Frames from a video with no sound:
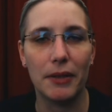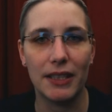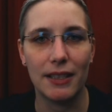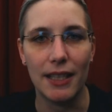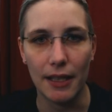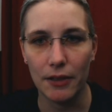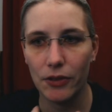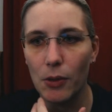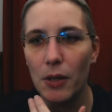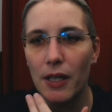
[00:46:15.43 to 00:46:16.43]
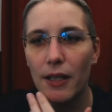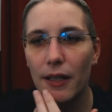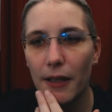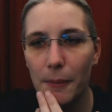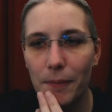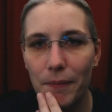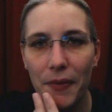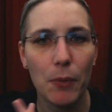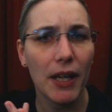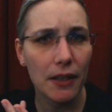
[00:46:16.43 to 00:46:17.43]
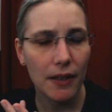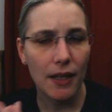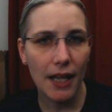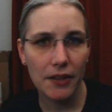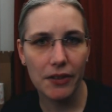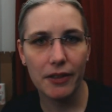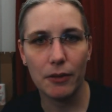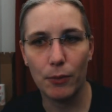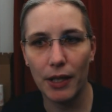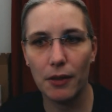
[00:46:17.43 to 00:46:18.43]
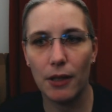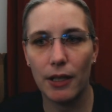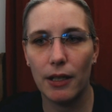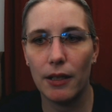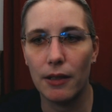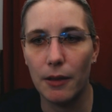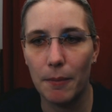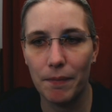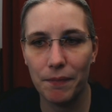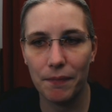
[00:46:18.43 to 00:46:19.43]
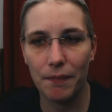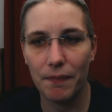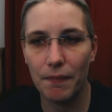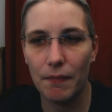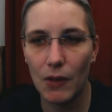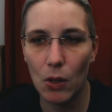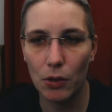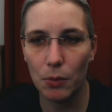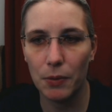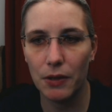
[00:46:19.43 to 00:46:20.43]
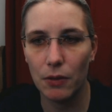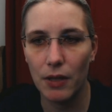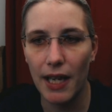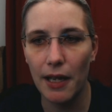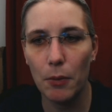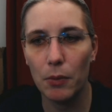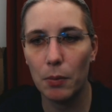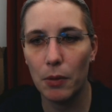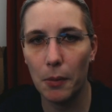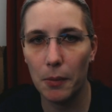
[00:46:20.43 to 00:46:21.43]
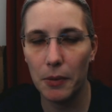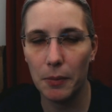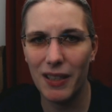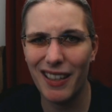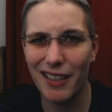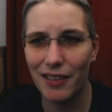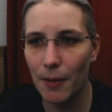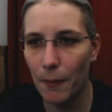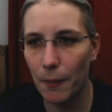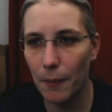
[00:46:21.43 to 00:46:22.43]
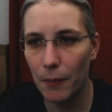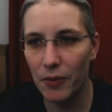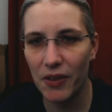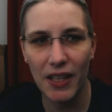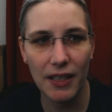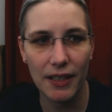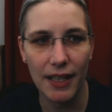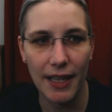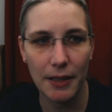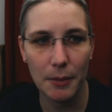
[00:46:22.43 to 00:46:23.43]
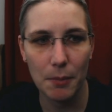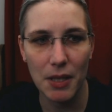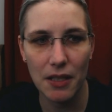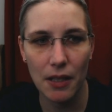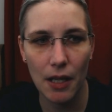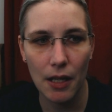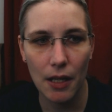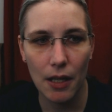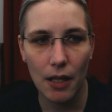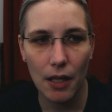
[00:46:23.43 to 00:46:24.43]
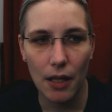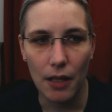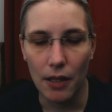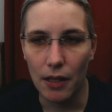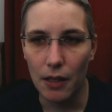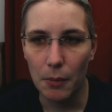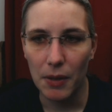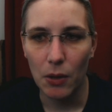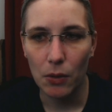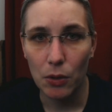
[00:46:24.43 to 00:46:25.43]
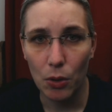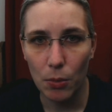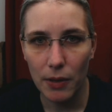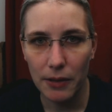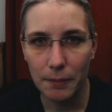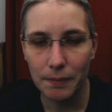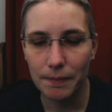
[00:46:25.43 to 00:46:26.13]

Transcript: But yeah, so um, the the next regular um, Octoprint on air will probably be something like mid uh, mid October.